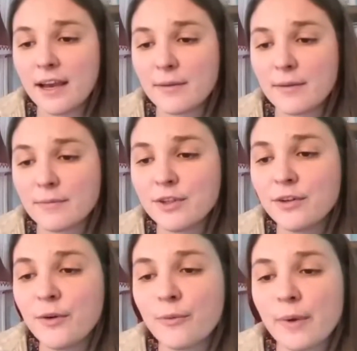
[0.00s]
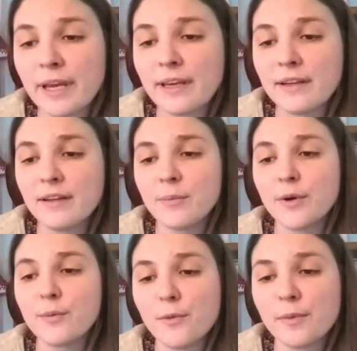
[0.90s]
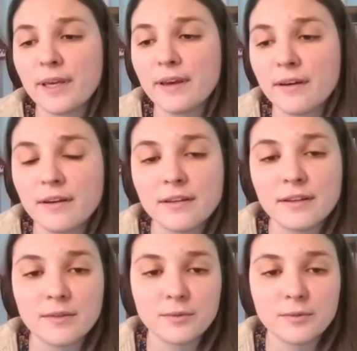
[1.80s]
Do you know when the Bookmobile